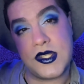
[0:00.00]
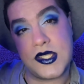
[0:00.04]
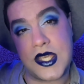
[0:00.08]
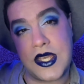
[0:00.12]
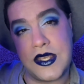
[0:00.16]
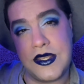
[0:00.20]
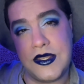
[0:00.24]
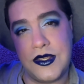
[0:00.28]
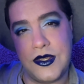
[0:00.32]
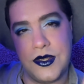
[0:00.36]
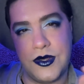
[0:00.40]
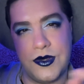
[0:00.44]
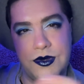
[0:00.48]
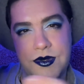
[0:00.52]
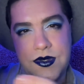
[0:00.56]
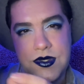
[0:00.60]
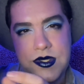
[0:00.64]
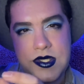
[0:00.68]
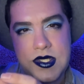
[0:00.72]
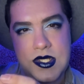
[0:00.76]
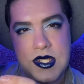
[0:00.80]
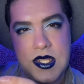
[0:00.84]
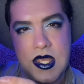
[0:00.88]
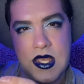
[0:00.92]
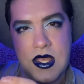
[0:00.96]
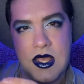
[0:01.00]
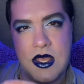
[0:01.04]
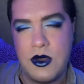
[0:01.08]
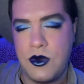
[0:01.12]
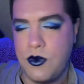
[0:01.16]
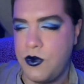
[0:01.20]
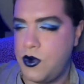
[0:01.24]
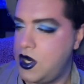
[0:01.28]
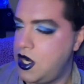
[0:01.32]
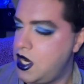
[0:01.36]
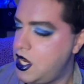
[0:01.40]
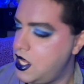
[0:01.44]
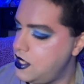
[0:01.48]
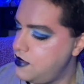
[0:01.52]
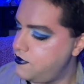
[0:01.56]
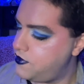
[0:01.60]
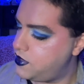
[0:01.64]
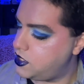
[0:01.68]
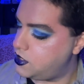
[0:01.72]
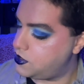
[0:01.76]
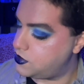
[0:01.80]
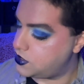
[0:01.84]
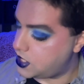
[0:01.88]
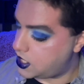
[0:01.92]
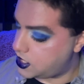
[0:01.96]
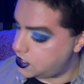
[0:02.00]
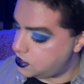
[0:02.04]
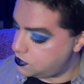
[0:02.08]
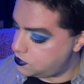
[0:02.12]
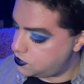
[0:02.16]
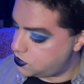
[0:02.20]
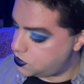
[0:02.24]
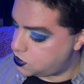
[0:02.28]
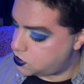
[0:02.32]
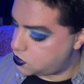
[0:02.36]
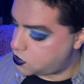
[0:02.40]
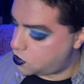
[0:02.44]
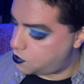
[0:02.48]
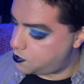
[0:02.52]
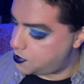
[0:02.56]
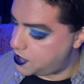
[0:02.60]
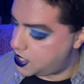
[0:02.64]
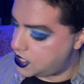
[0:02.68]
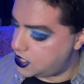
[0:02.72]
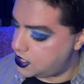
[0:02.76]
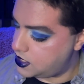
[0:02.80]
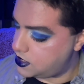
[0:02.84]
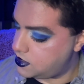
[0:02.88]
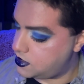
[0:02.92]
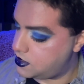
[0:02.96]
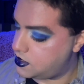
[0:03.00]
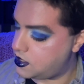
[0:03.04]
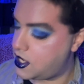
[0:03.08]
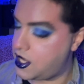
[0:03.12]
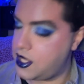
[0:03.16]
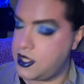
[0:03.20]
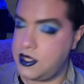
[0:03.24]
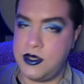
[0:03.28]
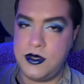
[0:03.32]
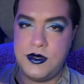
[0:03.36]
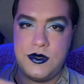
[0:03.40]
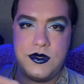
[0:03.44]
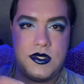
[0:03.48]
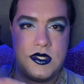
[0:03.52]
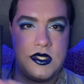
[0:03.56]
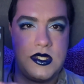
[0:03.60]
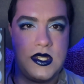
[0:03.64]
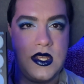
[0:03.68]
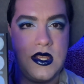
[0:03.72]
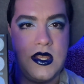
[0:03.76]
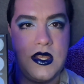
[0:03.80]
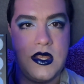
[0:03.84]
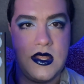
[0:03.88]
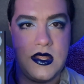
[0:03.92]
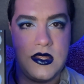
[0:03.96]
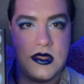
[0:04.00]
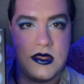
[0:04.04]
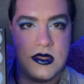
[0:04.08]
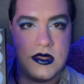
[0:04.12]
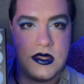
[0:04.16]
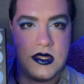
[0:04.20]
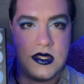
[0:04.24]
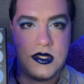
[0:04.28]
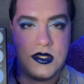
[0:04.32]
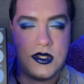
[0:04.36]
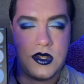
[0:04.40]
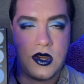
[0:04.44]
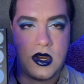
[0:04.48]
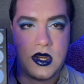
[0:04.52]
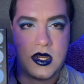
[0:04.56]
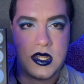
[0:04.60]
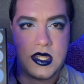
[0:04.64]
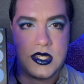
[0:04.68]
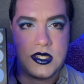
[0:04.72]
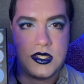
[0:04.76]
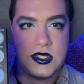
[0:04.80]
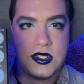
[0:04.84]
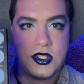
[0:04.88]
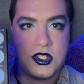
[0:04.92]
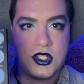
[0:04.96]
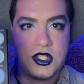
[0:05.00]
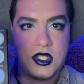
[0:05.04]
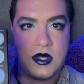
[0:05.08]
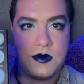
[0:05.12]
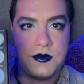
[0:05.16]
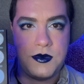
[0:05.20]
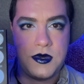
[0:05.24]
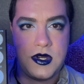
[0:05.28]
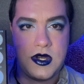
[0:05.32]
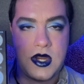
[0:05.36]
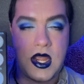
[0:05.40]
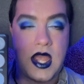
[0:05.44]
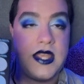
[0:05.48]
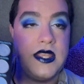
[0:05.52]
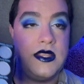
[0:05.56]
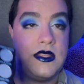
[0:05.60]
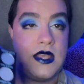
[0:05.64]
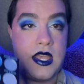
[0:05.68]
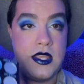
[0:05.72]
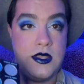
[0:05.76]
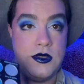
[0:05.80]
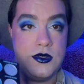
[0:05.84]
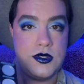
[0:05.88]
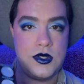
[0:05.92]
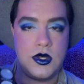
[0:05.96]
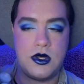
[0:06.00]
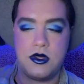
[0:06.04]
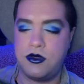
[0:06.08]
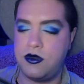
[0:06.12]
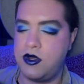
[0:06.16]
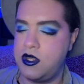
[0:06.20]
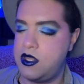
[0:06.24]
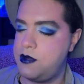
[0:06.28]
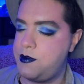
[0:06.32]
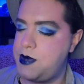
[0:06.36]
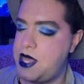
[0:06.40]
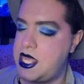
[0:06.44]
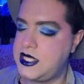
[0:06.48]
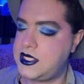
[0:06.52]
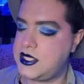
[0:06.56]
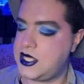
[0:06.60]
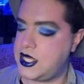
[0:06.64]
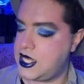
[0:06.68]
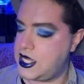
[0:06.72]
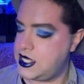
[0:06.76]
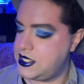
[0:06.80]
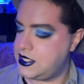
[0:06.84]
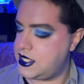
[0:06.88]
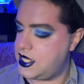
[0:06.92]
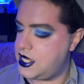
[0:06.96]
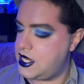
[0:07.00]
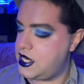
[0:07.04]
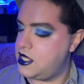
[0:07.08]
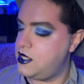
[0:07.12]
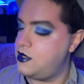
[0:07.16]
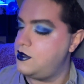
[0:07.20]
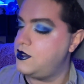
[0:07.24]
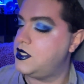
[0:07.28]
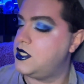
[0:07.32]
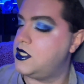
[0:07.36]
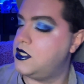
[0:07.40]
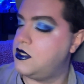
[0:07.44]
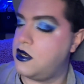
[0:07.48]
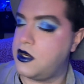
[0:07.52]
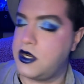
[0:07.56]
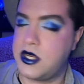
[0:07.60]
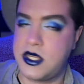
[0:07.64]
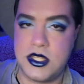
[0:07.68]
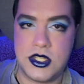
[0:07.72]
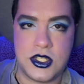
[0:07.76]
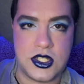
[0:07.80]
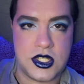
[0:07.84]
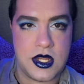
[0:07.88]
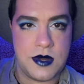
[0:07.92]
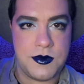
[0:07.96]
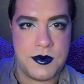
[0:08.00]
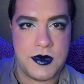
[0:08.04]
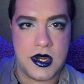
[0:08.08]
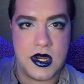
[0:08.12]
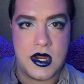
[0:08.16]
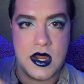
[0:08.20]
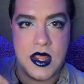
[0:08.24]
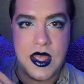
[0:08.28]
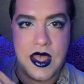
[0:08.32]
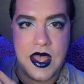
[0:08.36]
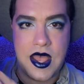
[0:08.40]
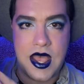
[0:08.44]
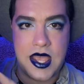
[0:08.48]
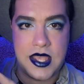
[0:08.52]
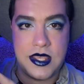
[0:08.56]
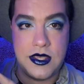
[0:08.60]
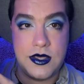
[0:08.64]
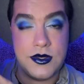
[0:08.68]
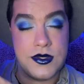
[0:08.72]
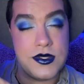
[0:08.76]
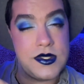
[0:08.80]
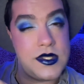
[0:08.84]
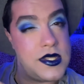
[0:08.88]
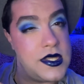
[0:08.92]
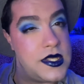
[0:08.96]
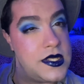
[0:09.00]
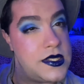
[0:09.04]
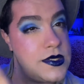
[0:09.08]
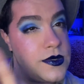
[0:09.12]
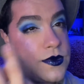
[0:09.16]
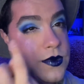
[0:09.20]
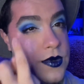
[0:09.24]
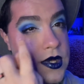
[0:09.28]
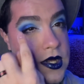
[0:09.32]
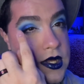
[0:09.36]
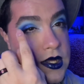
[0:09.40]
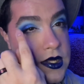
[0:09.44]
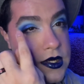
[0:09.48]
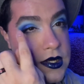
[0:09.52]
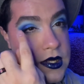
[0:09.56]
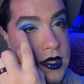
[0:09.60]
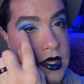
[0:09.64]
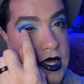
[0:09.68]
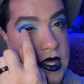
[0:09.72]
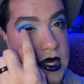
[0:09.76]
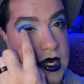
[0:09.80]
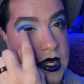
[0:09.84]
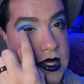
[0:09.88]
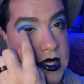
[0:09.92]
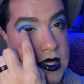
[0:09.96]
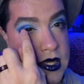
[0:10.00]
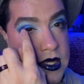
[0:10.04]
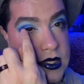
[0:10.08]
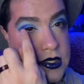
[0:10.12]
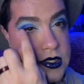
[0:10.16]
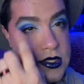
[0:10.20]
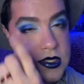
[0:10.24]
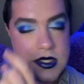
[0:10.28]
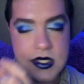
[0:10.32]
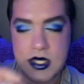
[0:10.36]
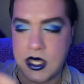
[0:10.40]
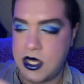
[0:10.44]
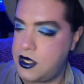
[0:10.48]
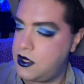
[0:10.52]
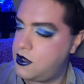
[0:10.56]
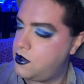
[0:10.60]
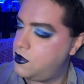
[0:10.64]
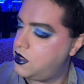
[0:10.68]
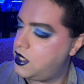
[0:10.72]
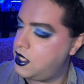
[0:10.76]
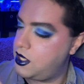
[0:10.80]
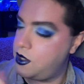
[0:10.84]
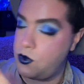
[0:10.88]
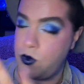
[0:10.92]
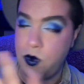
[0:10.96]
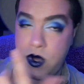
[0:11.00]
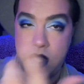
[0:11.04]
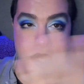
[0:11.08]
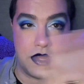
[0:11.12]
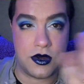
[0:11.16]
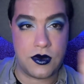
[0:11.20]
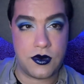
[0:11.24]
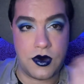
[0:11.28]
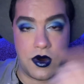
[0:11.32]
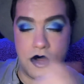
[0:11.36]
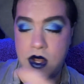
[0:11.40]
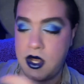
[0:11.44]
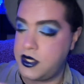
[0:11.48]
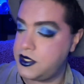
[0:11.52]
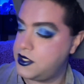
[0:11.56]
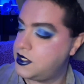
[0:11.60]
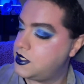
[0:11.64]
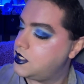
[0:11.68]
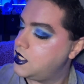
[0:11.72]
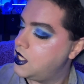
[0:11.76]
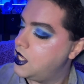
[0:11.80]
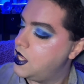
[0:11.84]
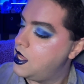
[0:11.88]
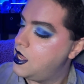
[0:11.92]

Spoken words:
What did I even use? I used so many. I used the darkest shimmer. I used all three of the mattes, like I said. I used the darkest shimmer. I used this one, and I kind of just like went across.